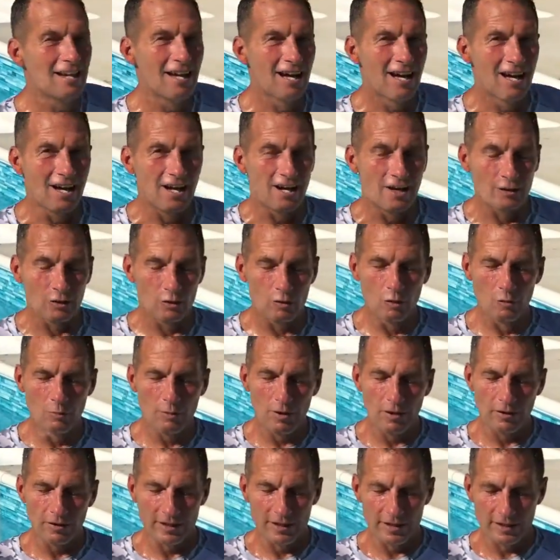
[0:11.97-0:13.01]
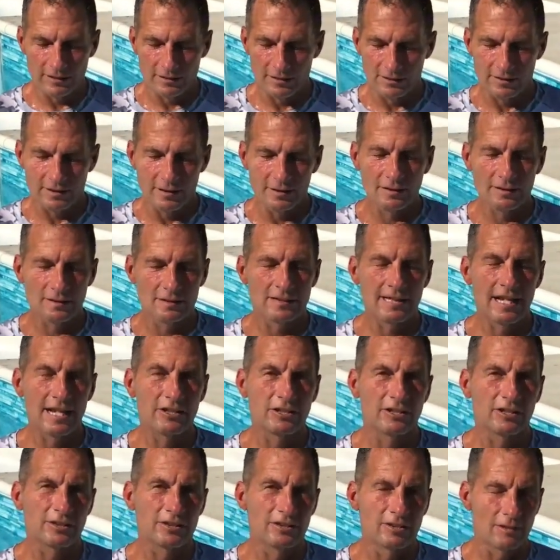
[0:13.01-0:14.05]
Uh, the cool part is, is this is
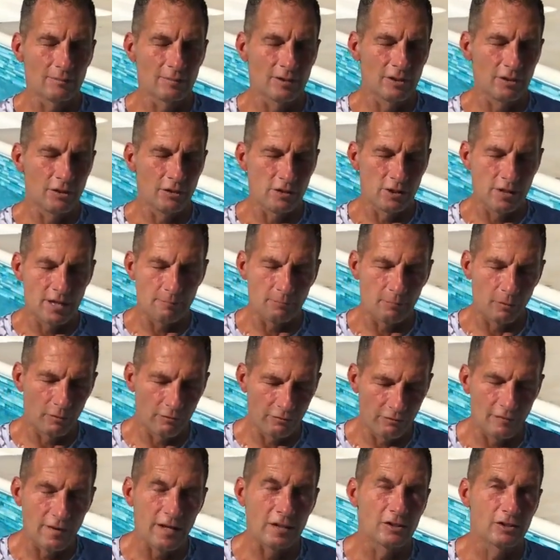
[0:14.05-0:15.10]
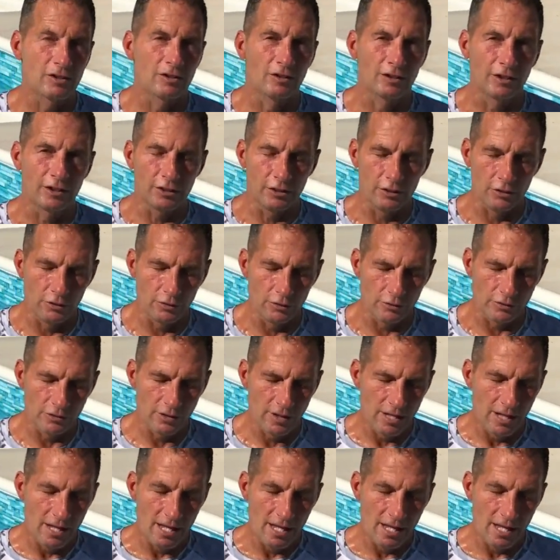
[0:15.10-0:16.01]
actually something you can professionally use.